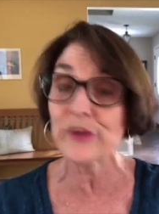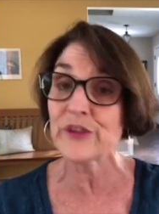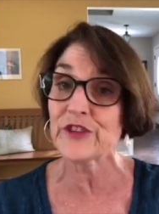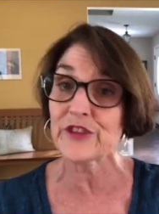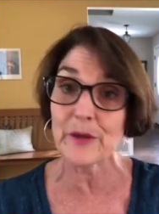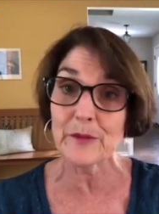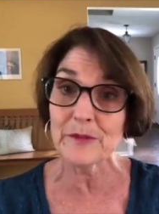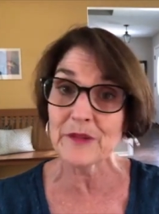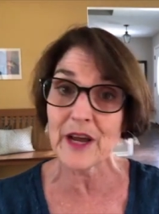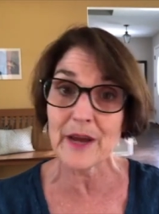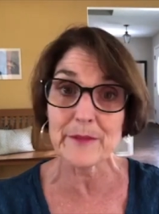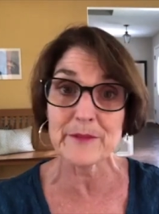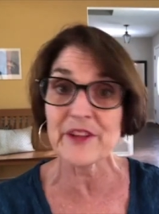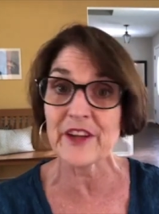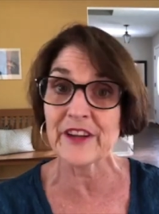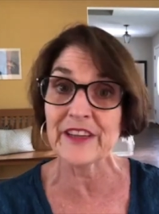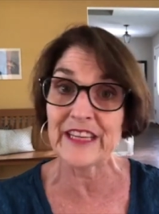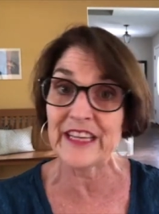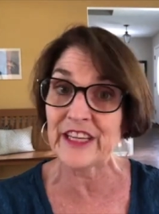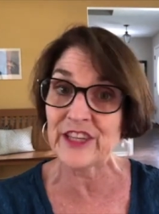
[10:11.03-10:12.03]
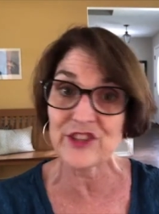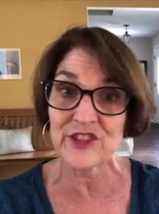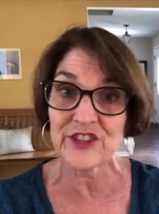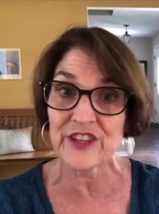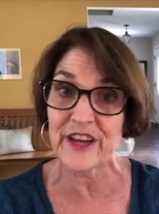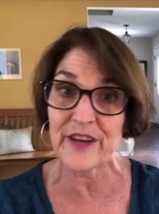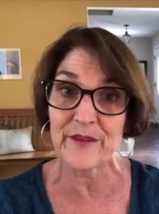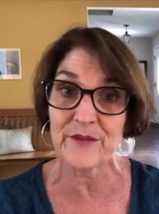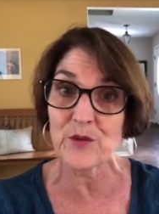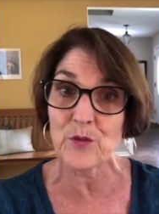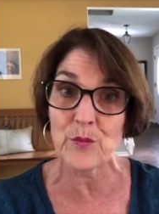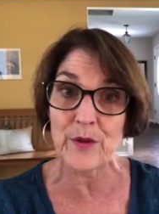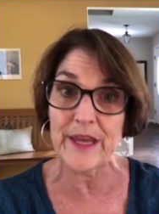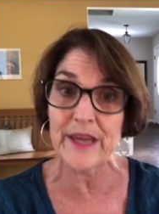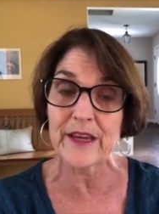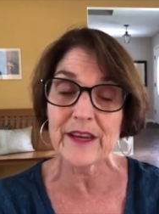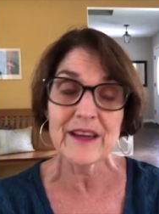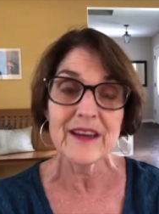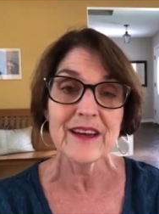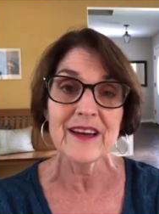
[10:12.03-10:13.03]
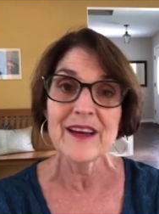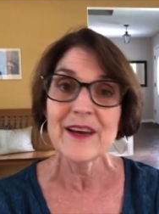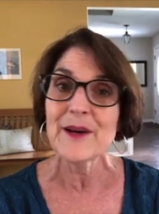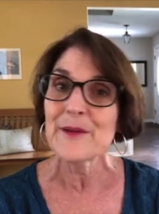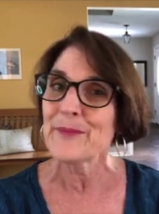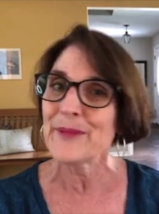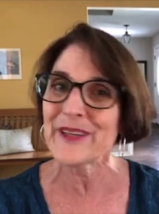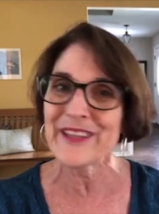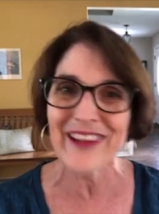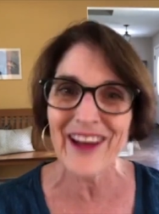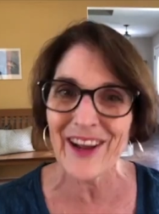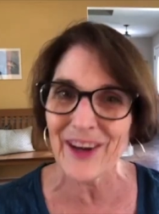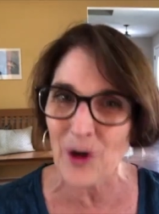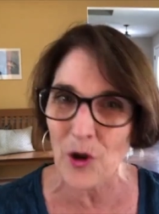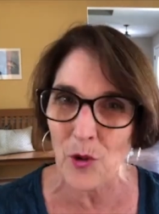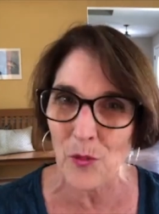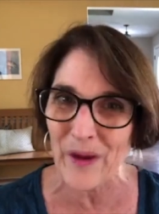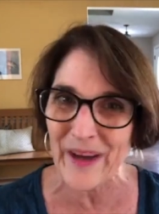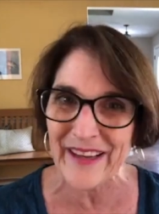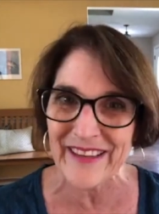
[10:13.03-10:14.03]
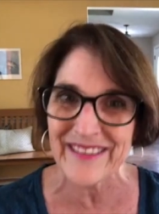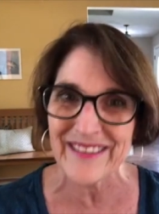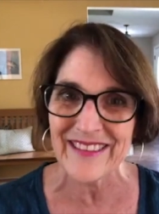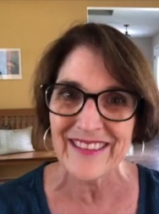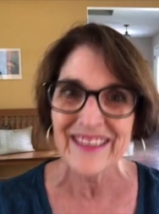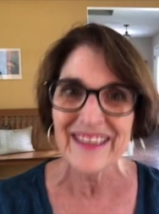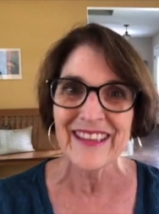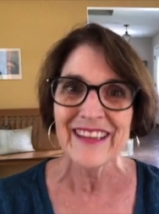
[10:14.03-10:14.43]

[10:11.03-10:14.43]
sometimes on each day of the week, but not always.